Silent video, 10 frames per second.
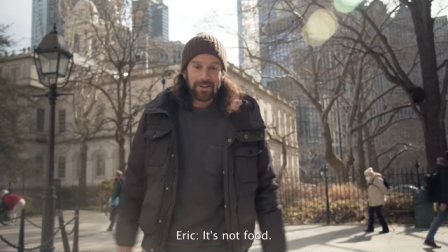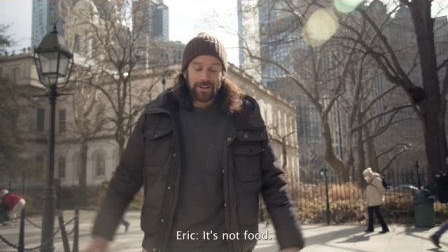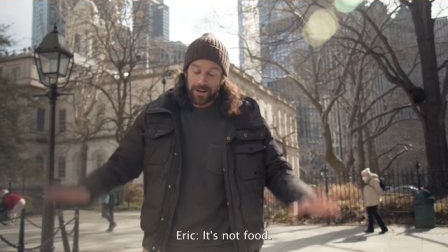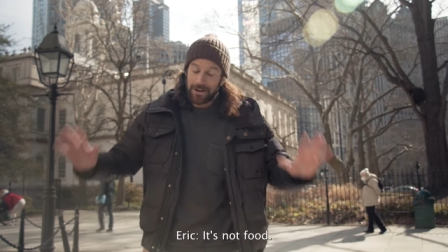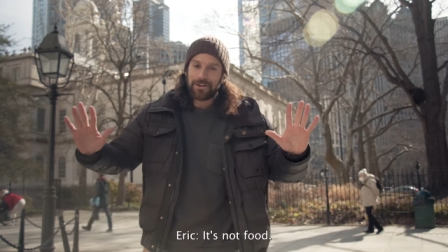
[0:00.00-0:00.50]

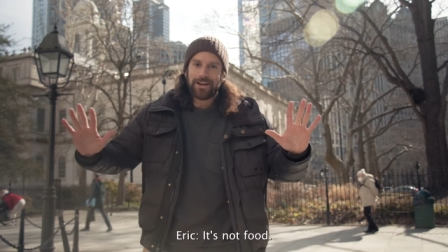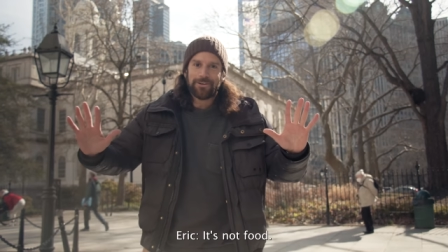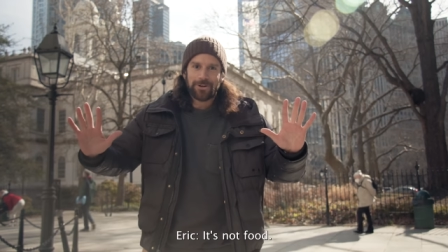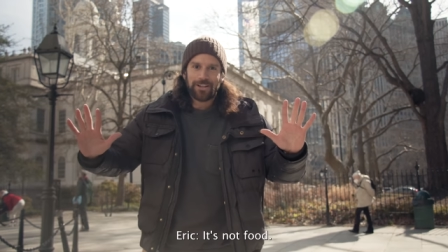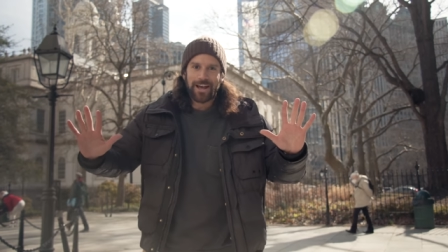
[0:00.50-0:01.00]
All right,
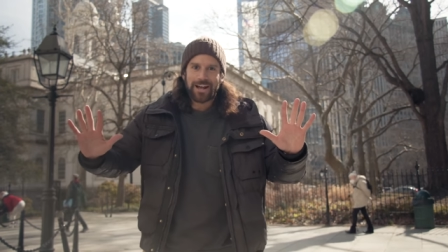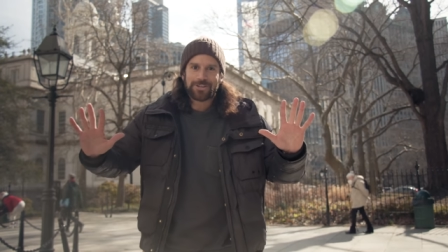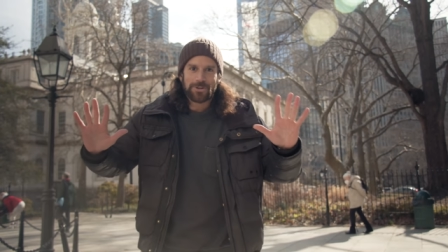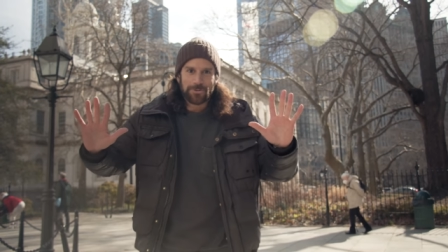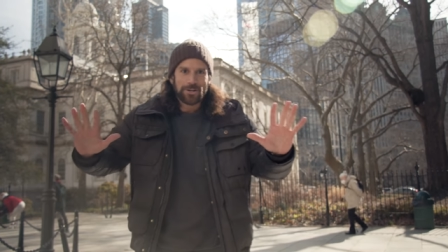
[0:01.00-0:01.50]

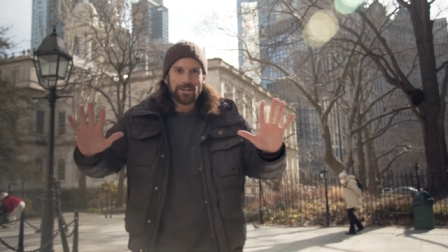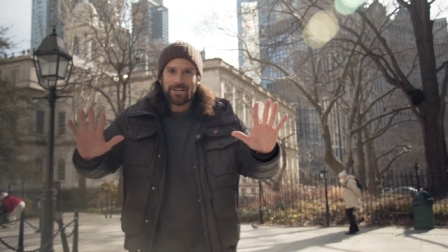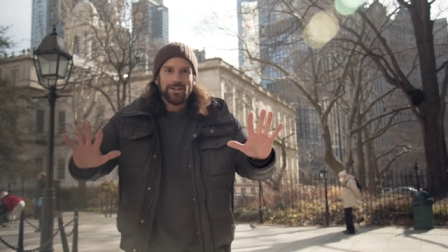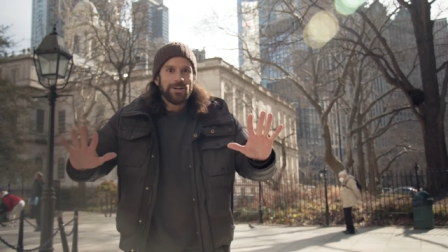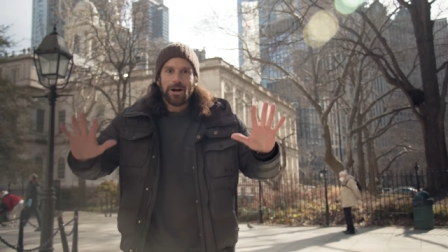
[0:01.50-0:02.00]
relax. We don't want to.
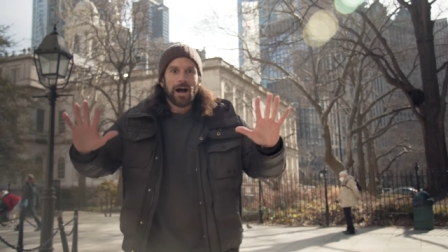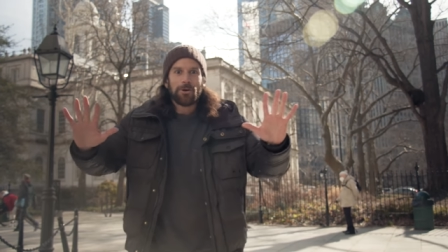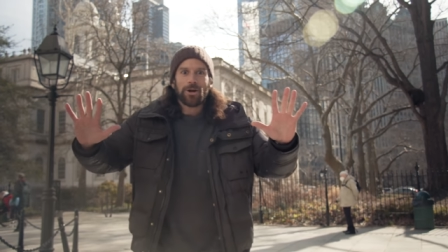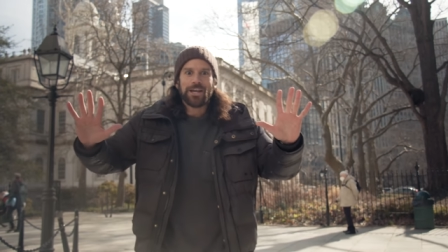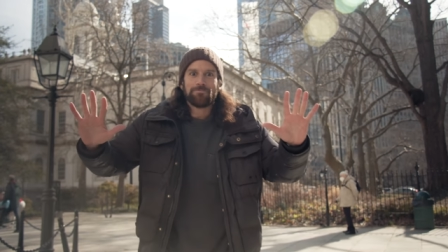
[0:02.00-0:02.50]
I
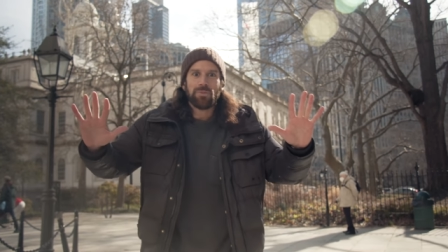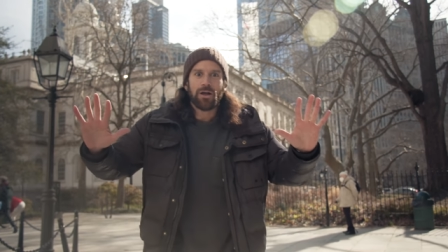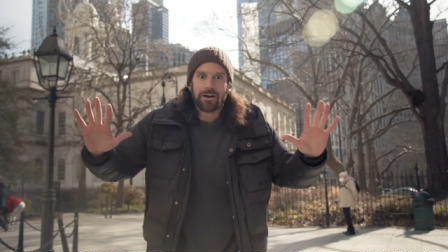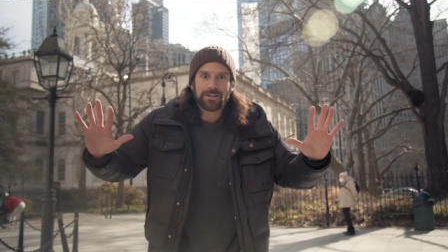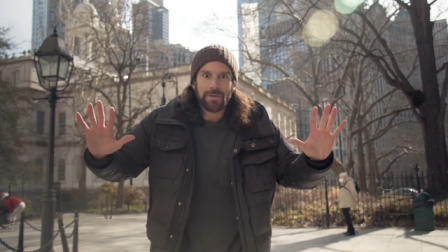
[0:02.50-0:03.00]
don't want to get
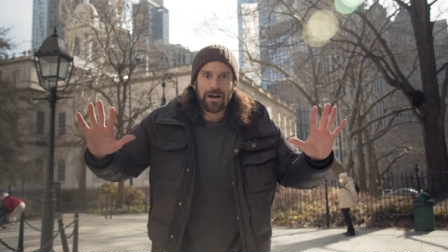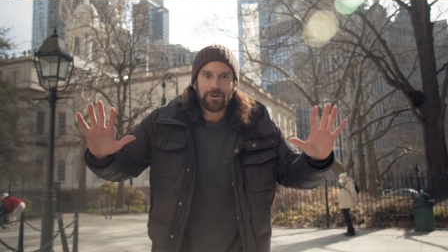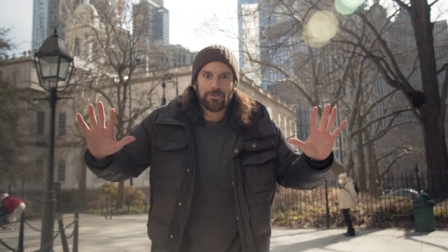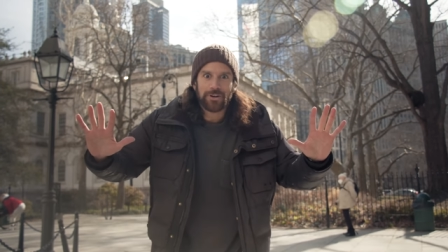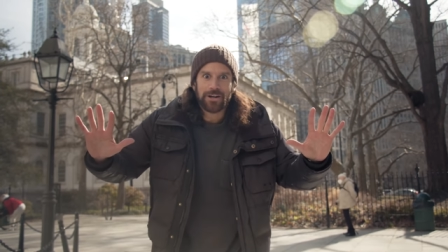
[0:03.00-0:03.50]
blogged about
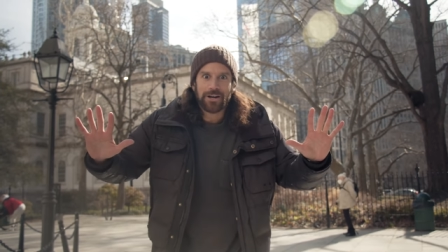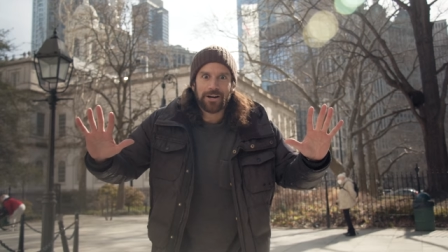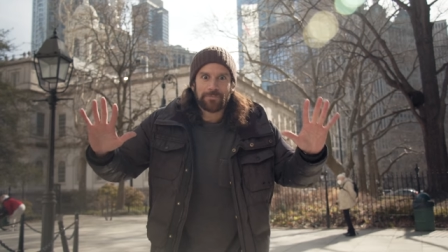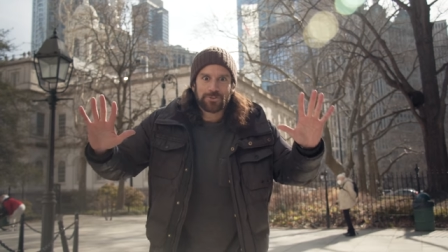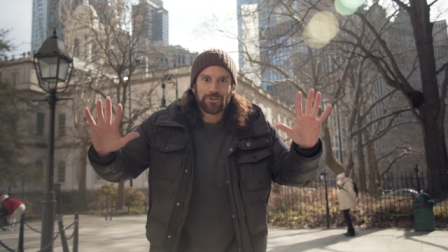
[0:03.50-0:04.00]
over here.
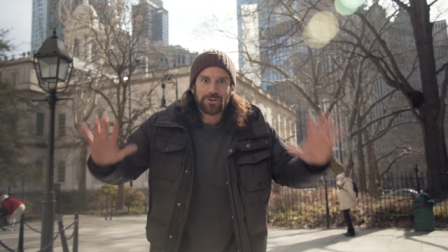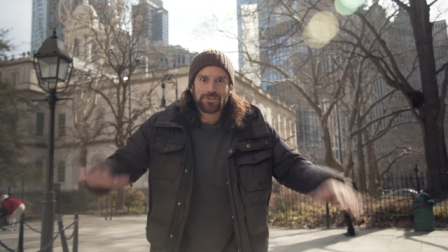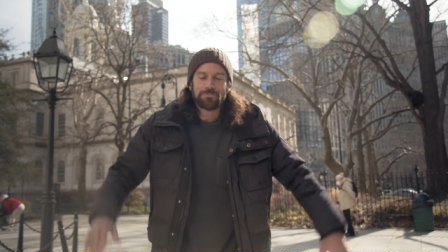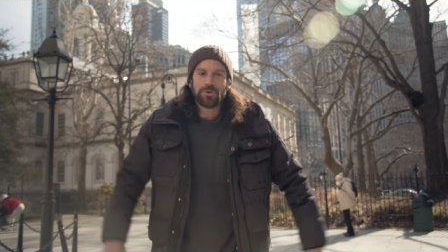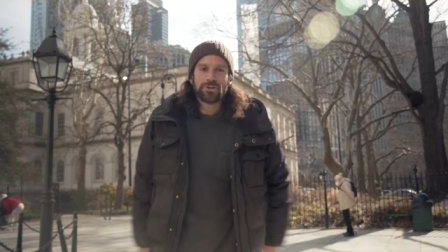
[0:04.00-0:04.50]
I'm sure there's
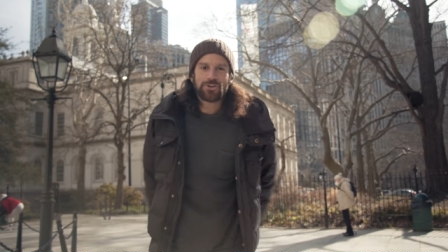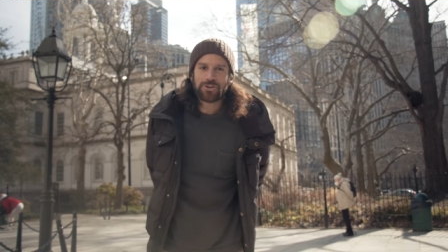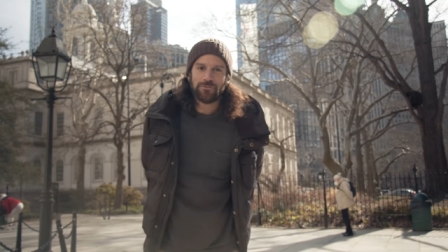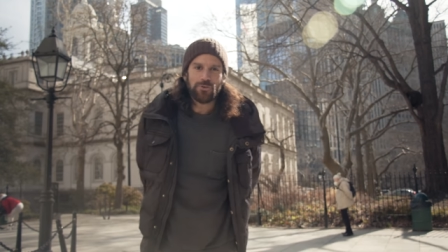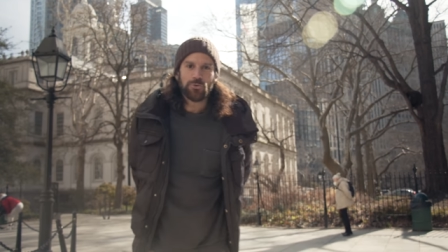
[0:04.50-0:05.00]
some
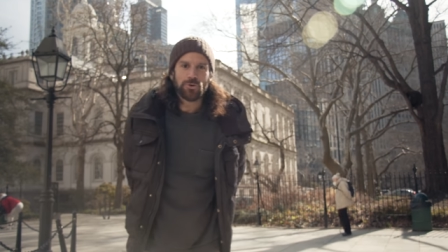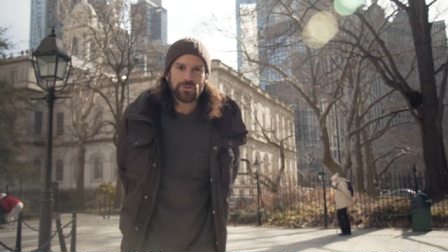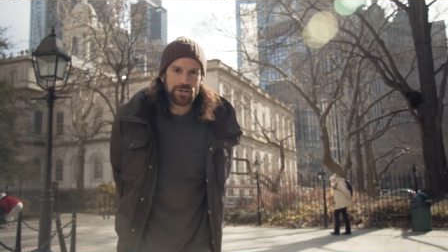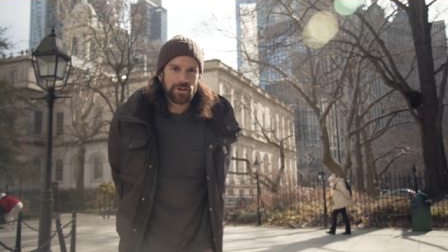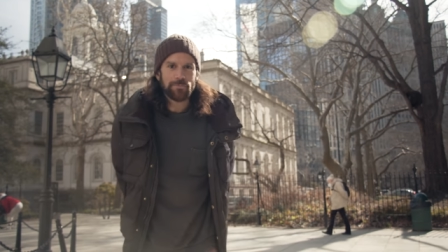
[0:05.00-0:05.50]
British
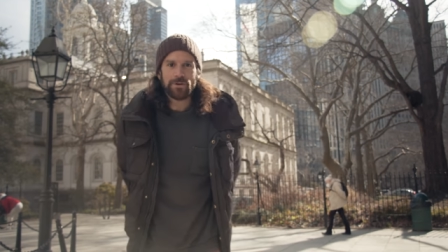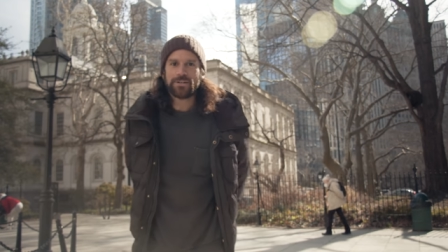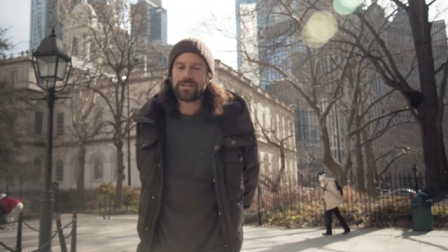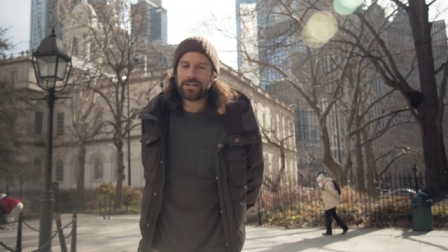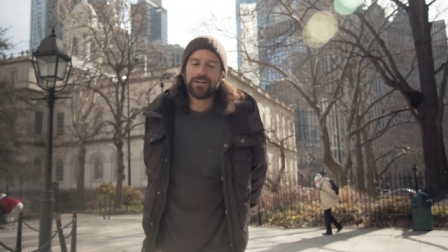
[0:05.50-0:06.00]
viewers here,
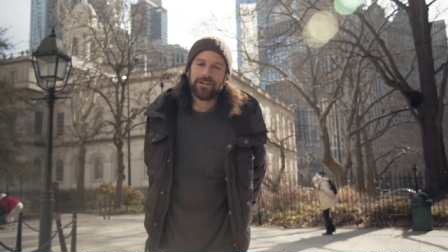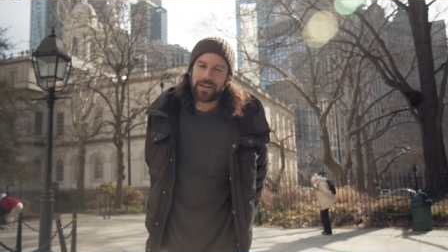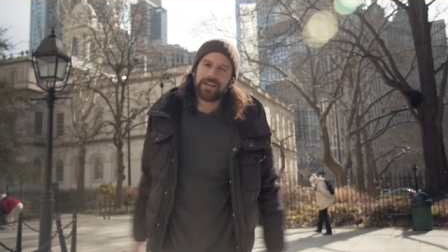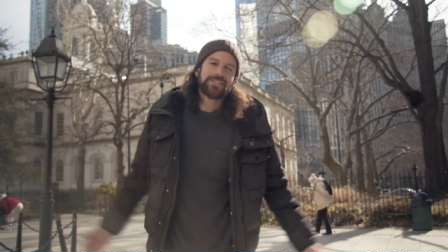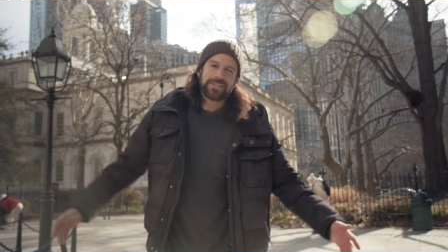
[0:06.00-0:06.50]
but uh,
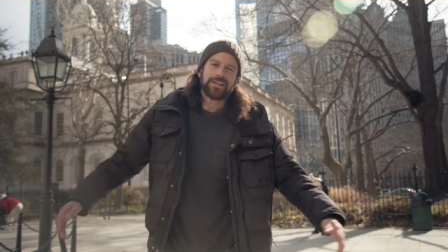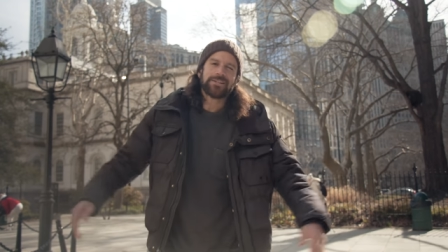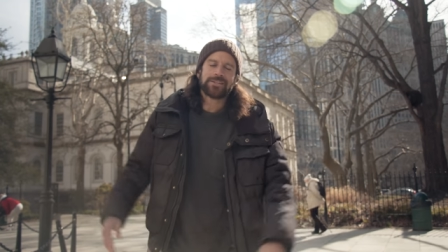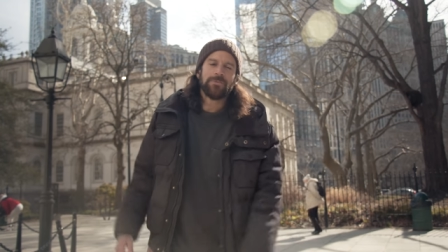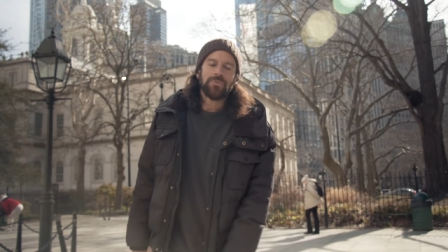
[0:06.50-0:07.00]
yeah, it
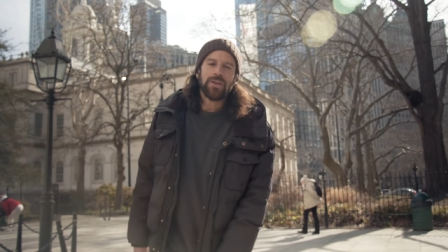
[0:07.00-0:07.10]
stinks.